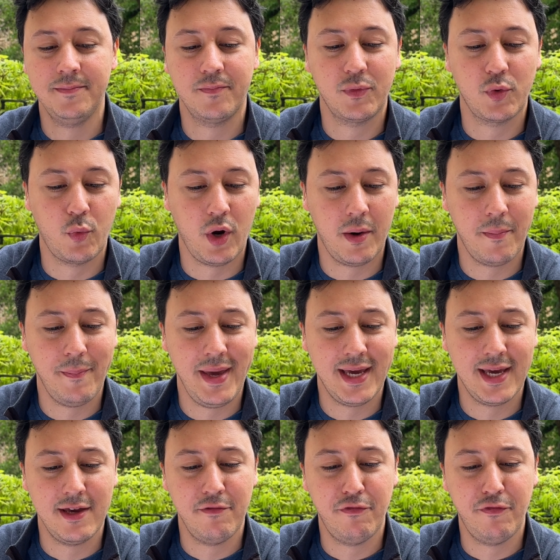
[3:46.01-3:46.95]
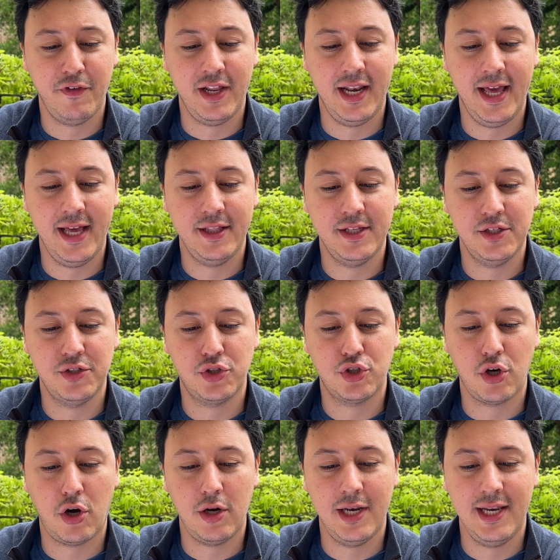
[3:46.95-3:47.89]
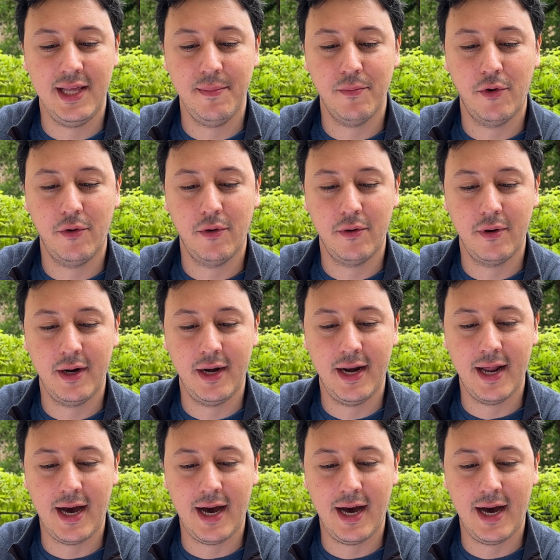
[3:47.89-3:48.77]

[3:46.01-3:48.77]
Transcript: we are making filet de sole limande